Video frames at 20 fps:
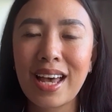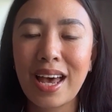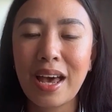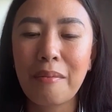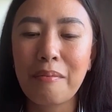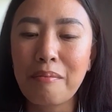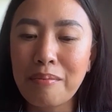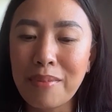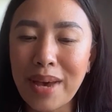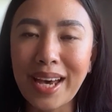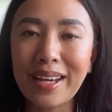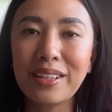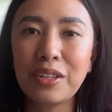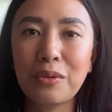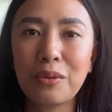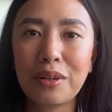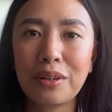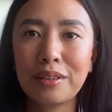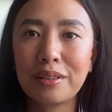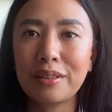
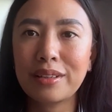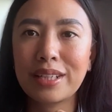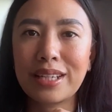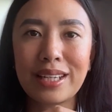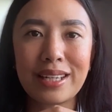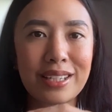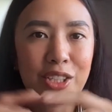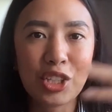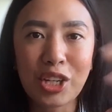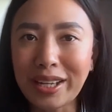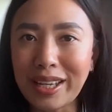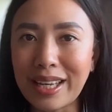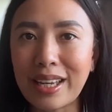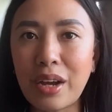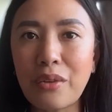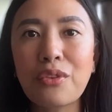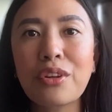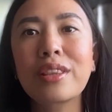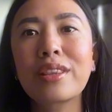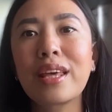manually checking
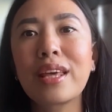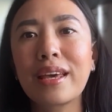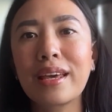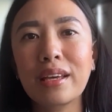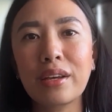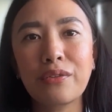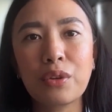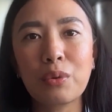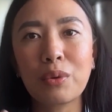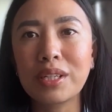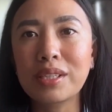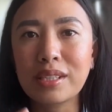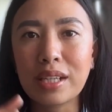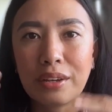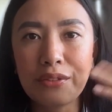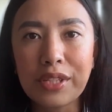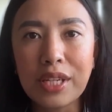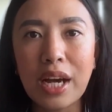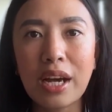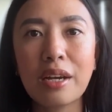everything, if you want to
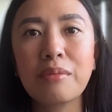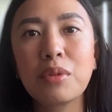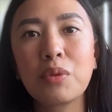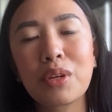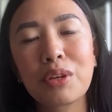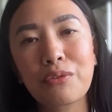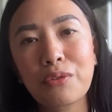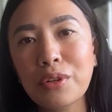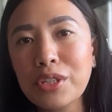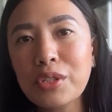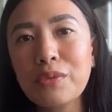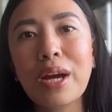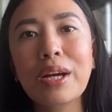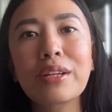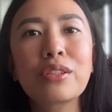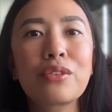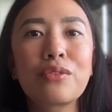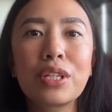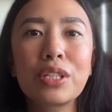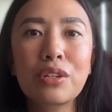save time doing first rounds
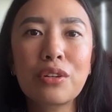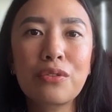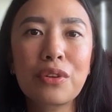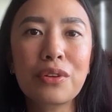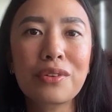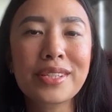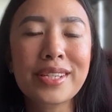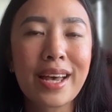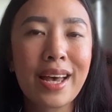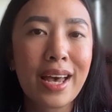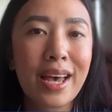of interviews,